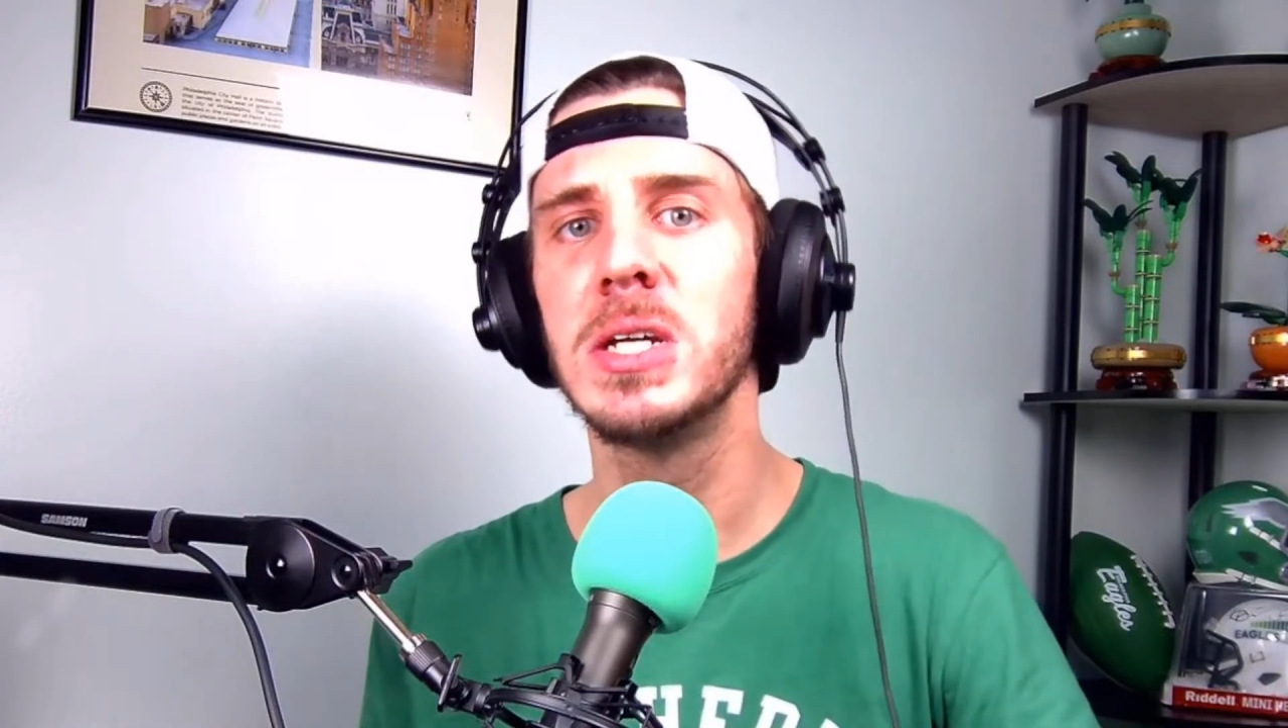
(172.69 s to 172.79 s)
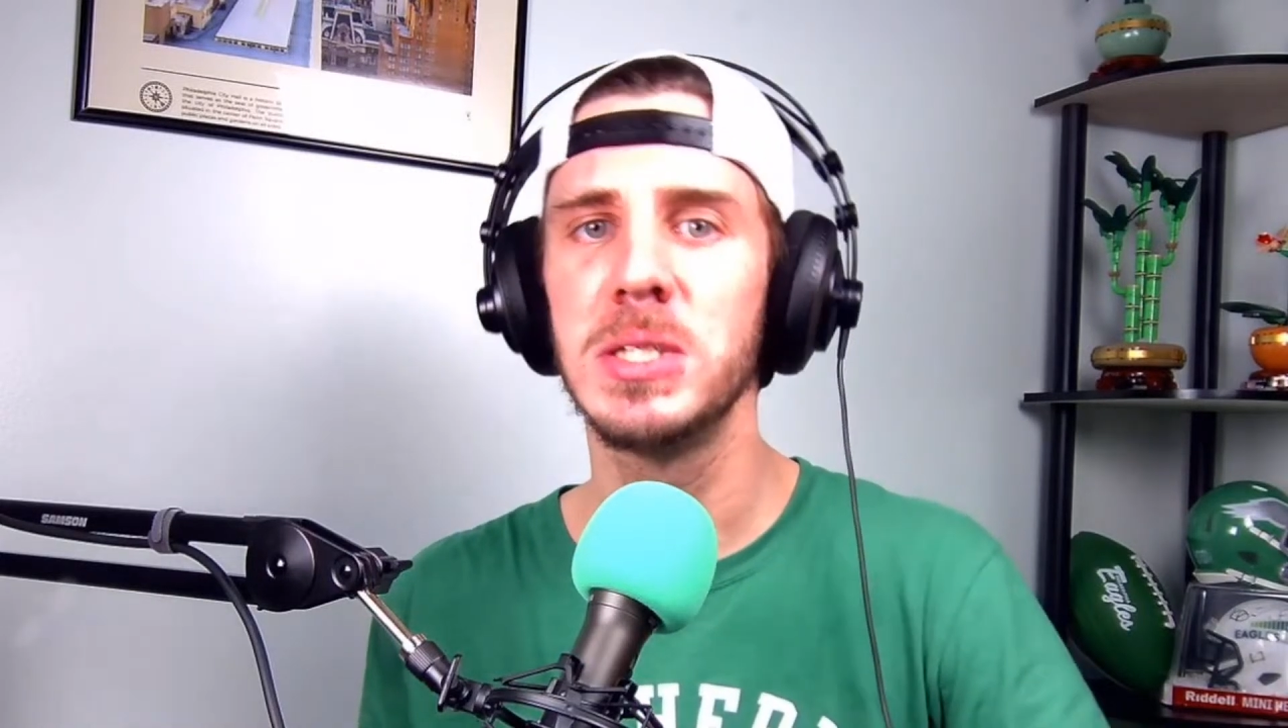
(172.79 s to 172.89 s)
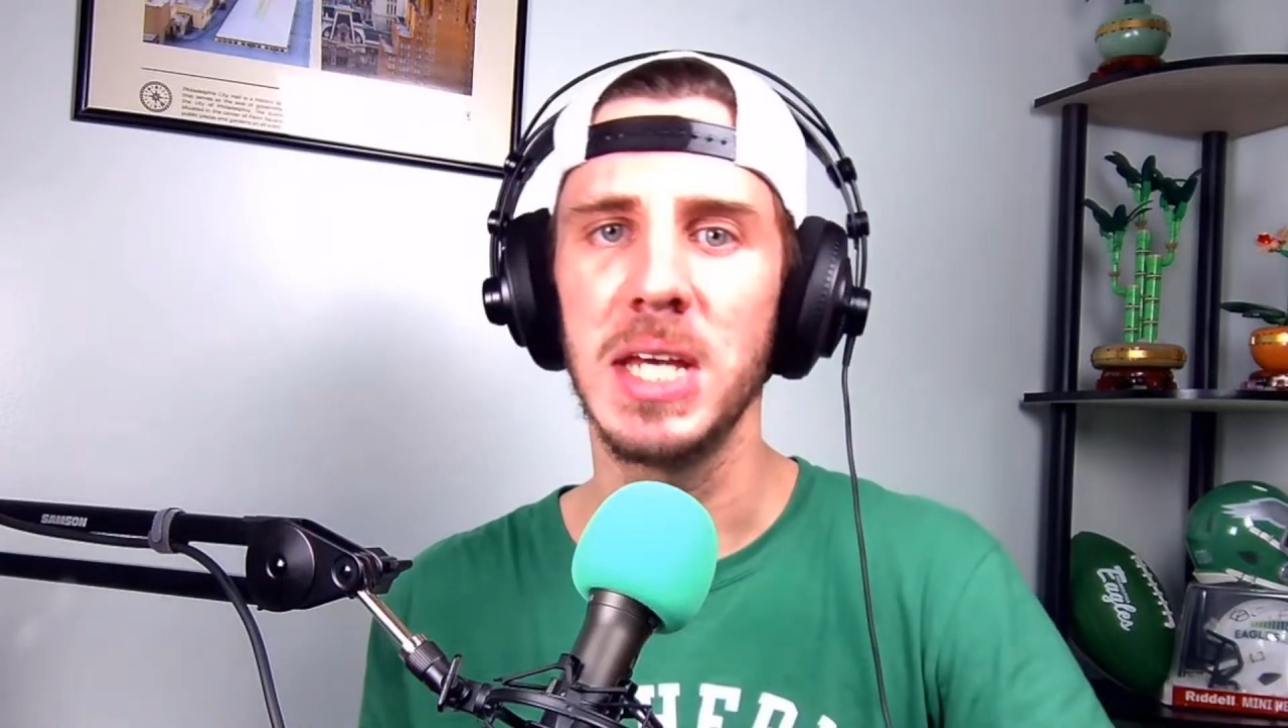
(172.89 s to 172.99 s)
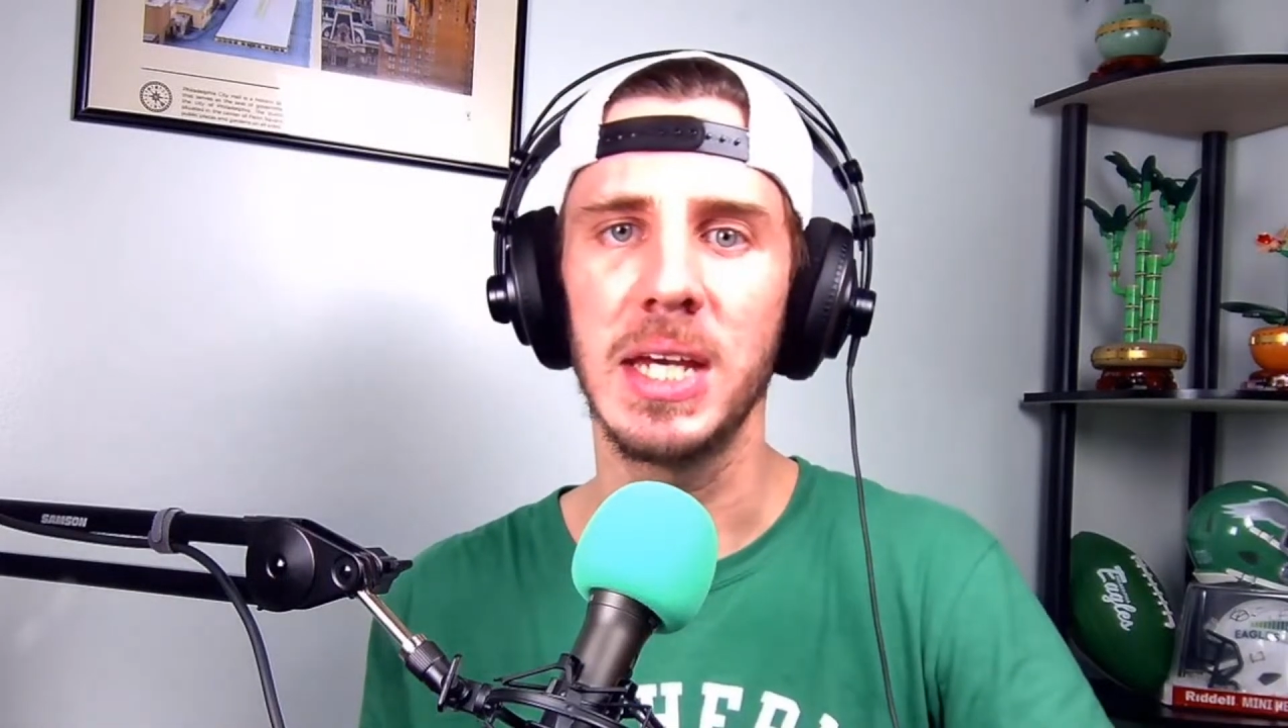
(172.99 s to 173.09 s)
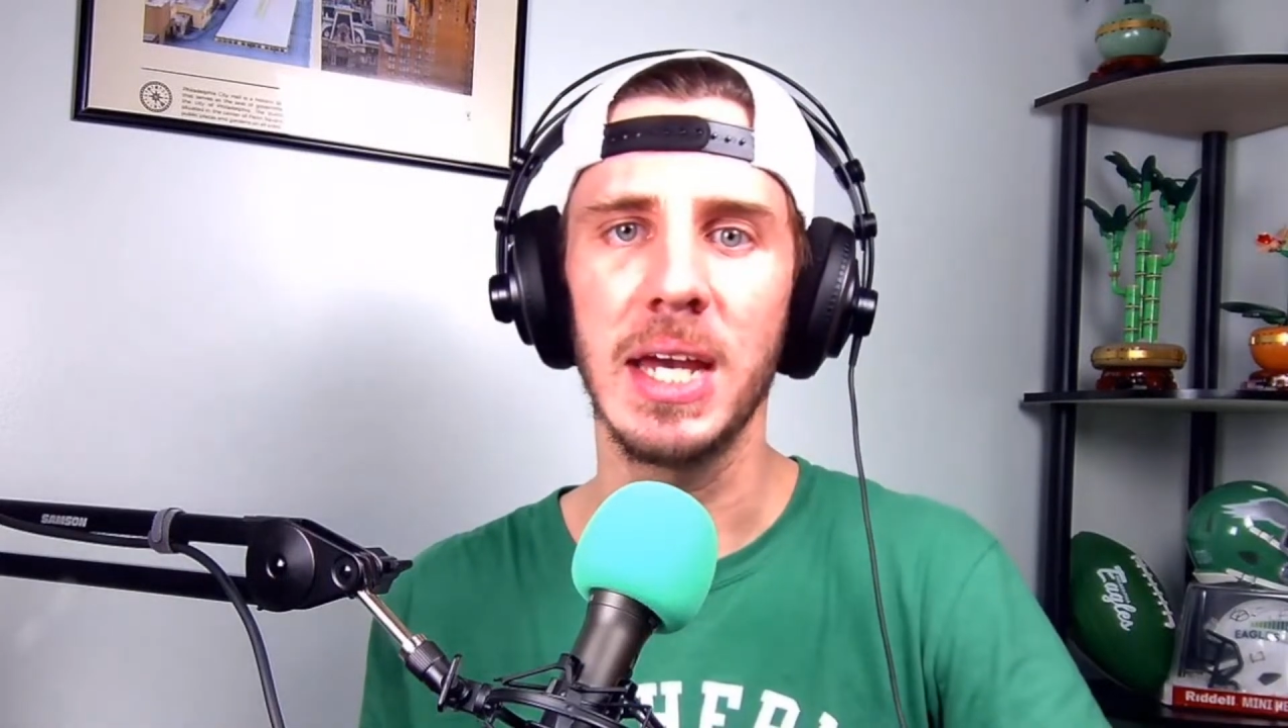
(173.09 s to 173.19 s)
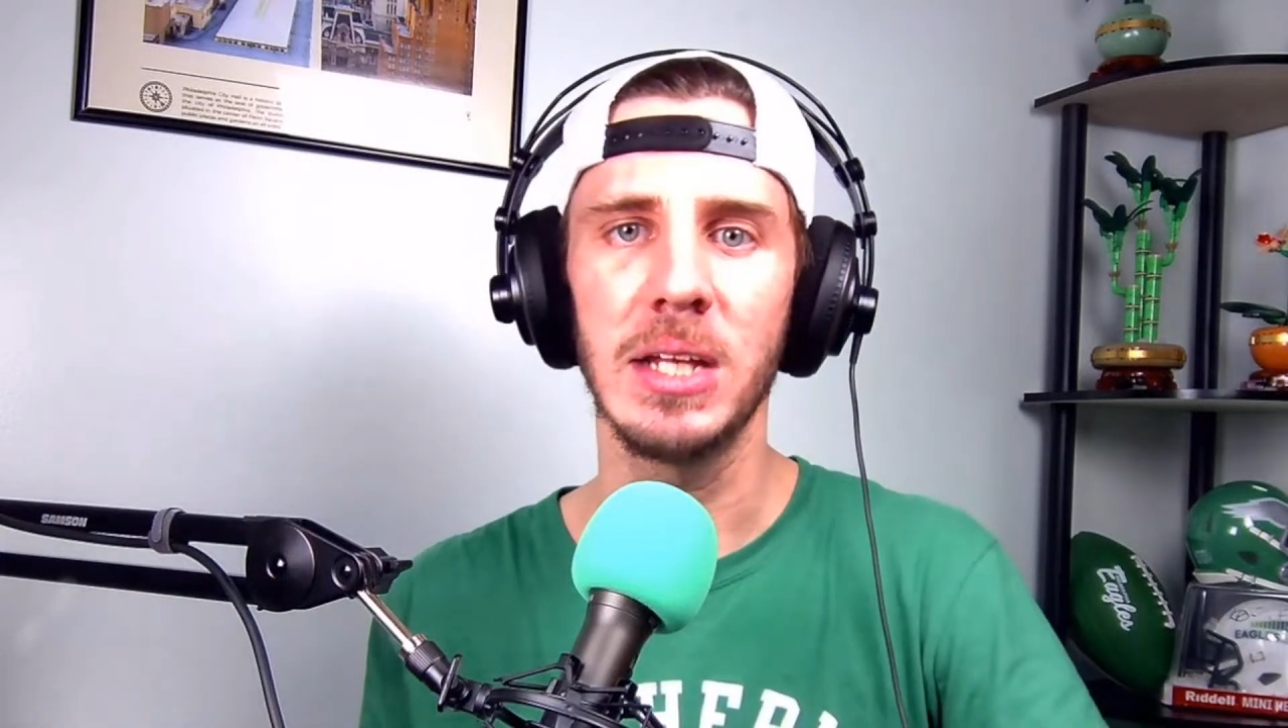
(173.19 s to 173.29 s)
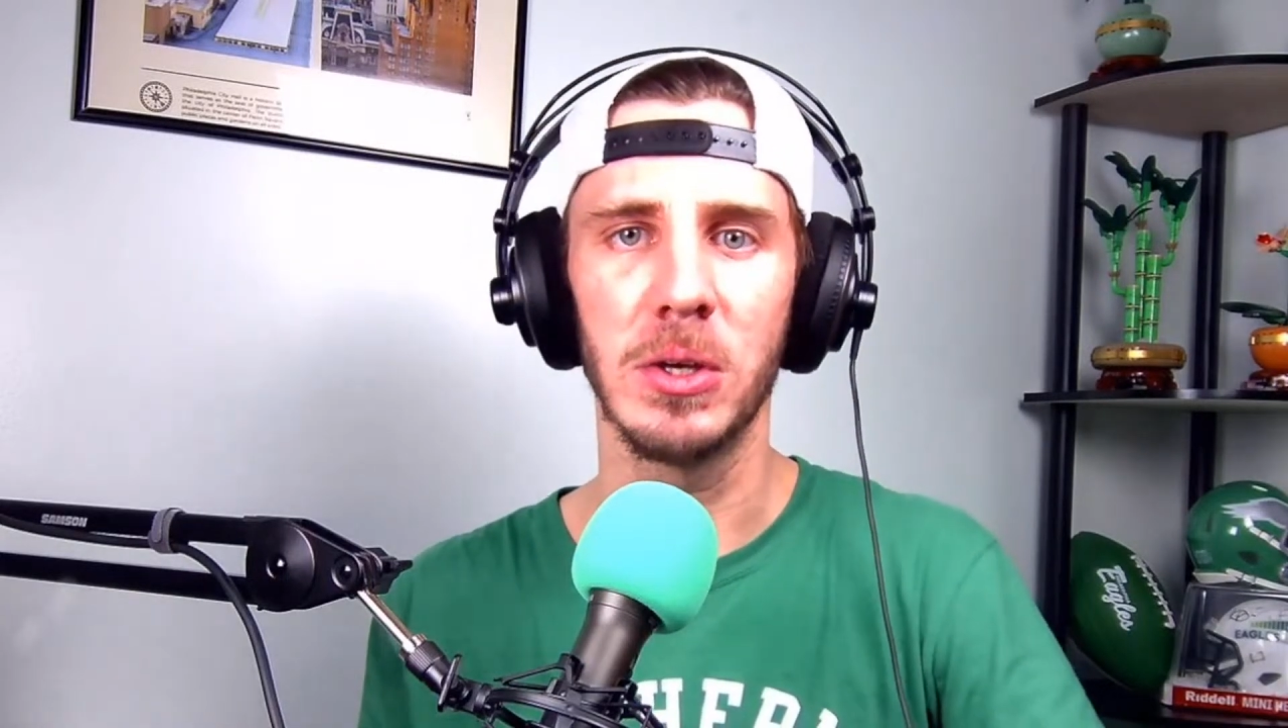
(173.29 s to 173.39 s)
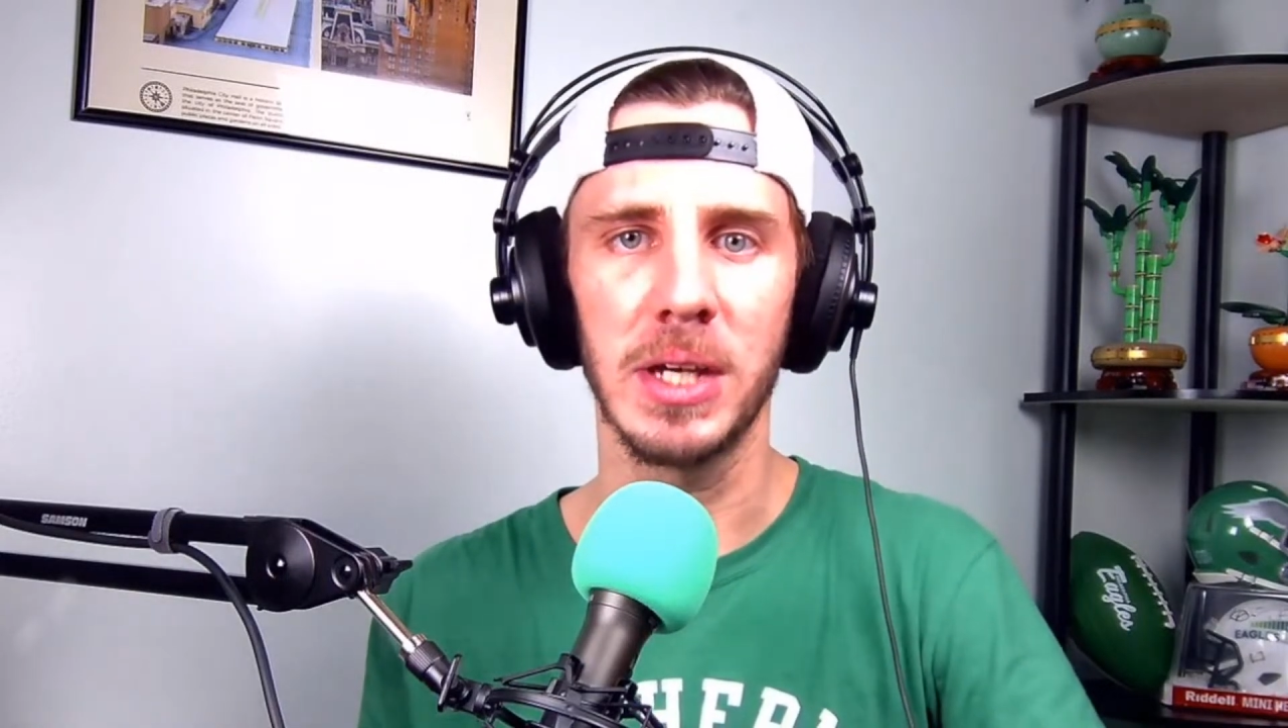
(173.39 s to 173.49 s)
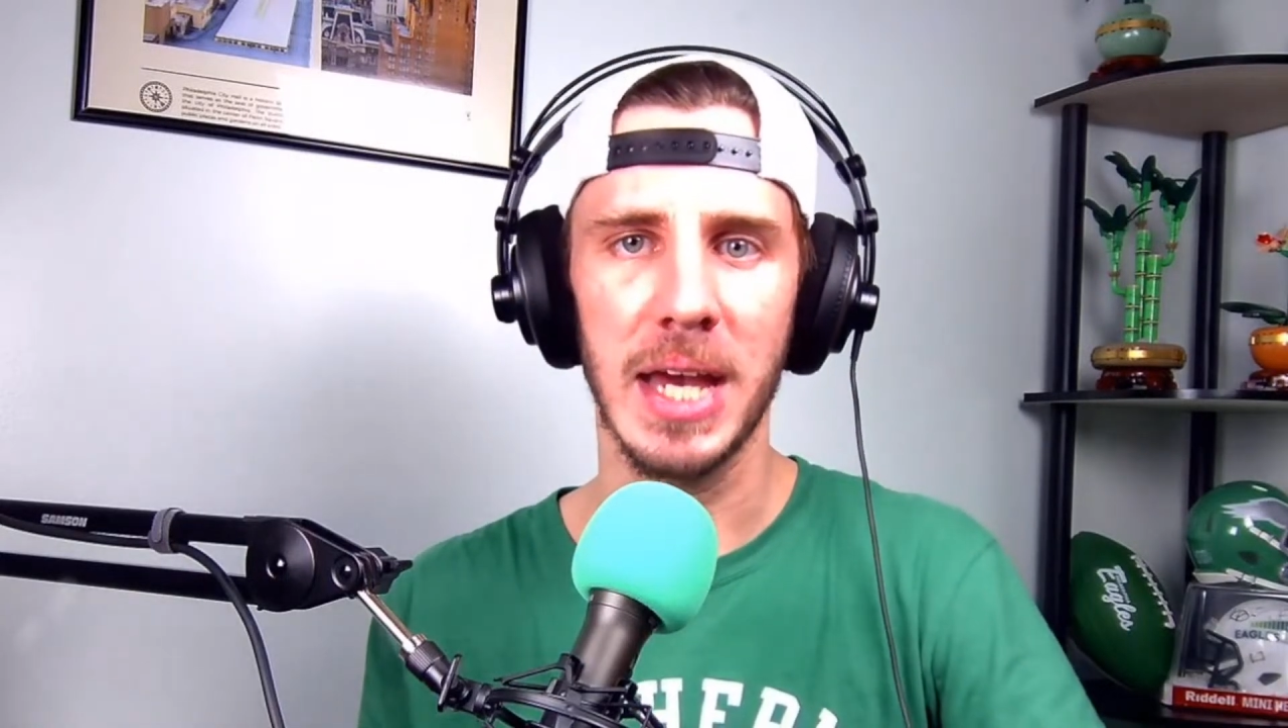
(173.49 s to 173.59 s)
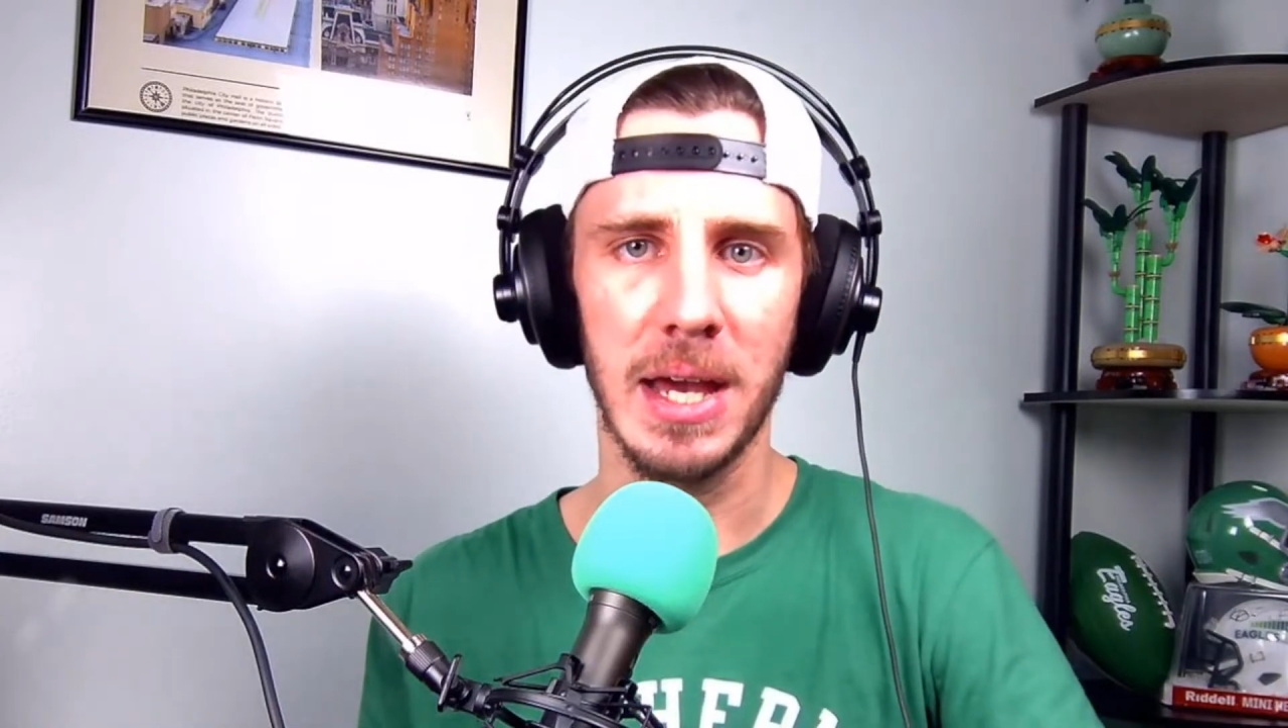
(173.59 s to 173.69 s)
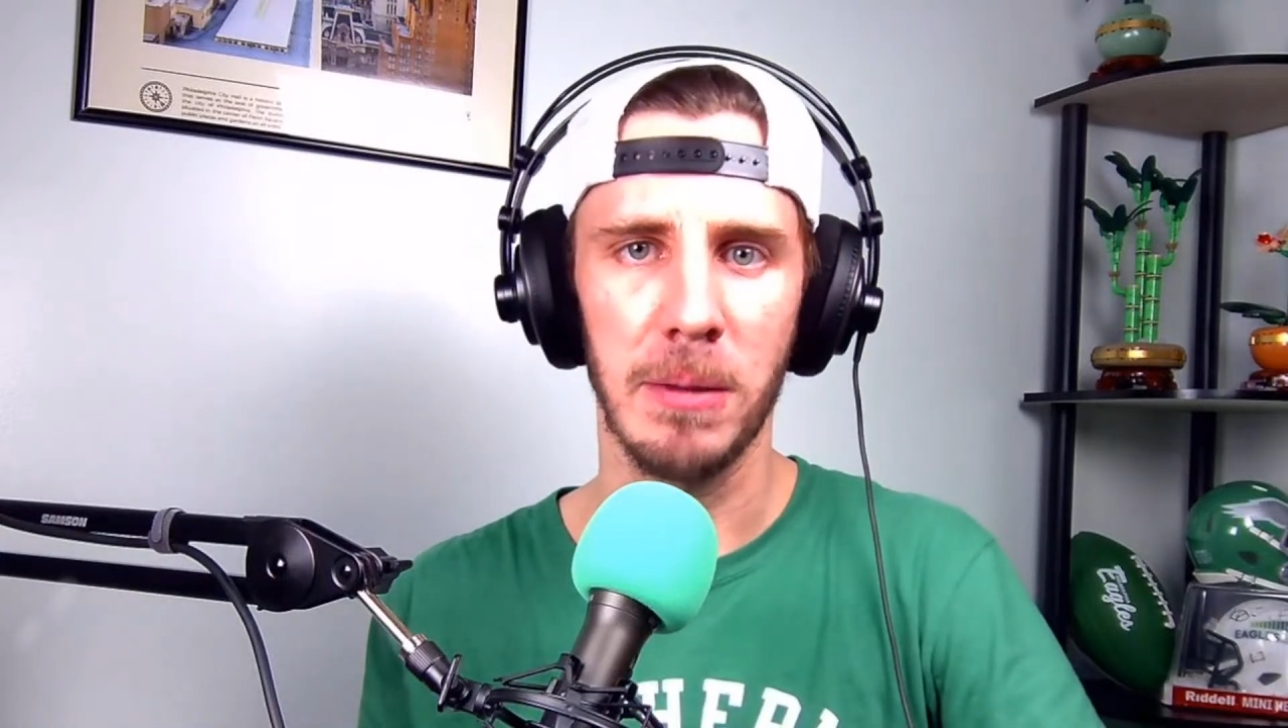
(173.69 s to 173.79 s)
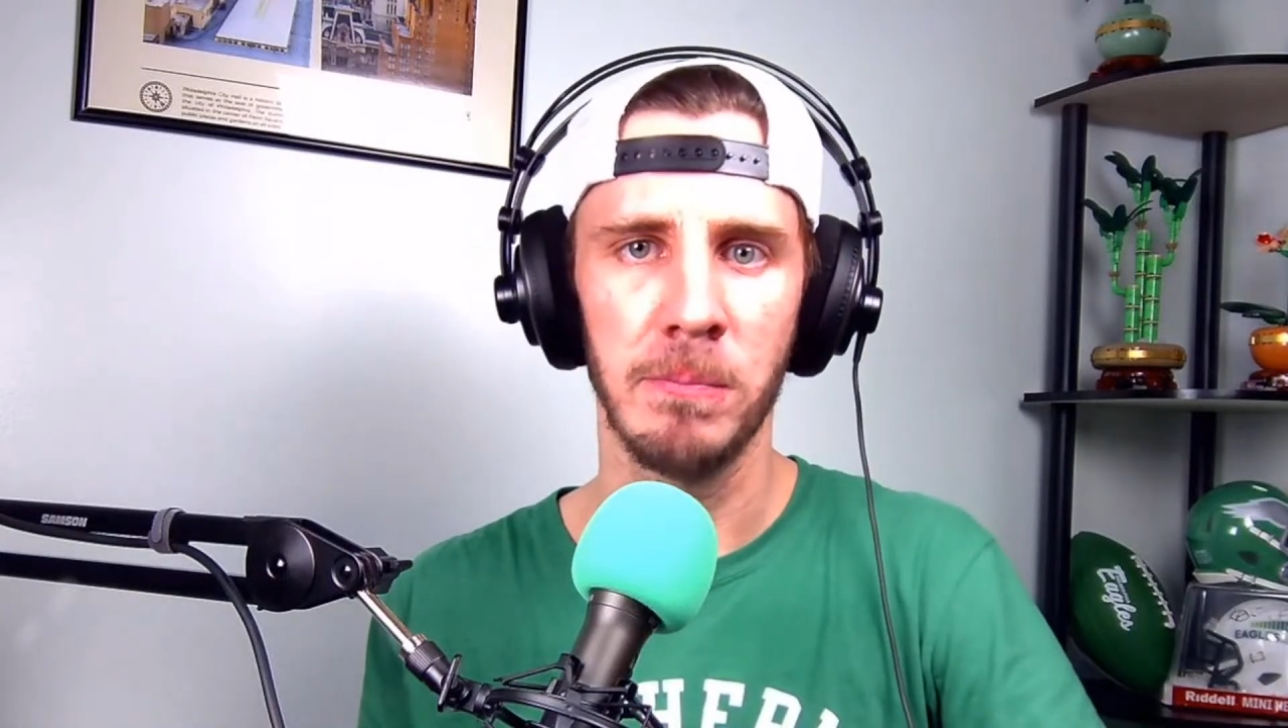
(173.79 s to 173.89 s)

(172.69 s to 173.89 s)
take a look at.